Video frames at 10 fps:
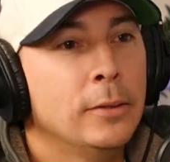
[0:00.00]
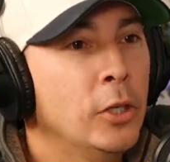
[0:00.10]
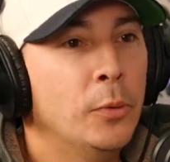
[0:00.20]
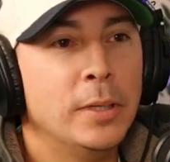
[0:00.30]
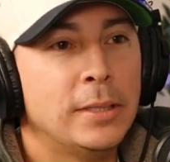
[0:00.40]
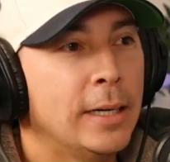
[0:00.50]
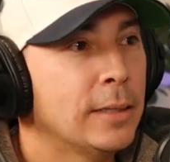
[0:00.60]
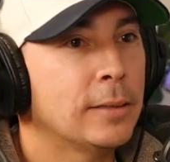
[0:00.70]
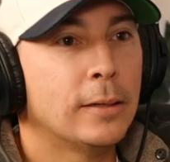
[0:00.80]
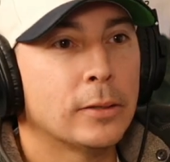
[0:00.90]
No one's there to
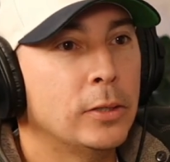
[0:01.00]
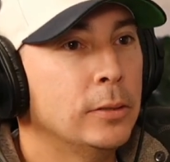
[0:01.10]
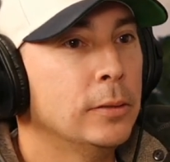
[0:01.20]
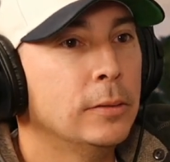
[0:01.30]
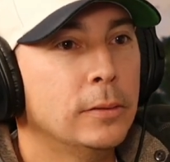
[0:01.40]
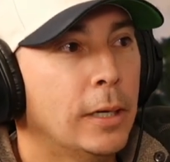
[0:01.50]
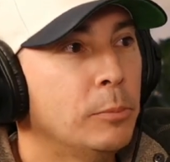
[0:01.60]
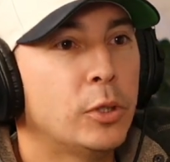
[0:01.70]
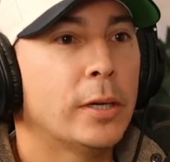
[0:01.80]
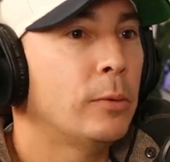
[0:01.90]
talk to. I'm
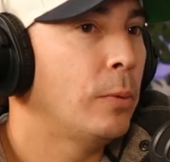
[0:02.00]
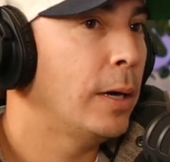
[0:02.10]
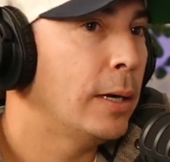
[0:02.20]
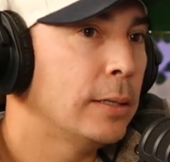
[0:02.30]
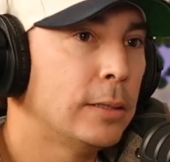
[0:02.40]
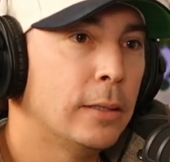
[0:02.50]
trying to watch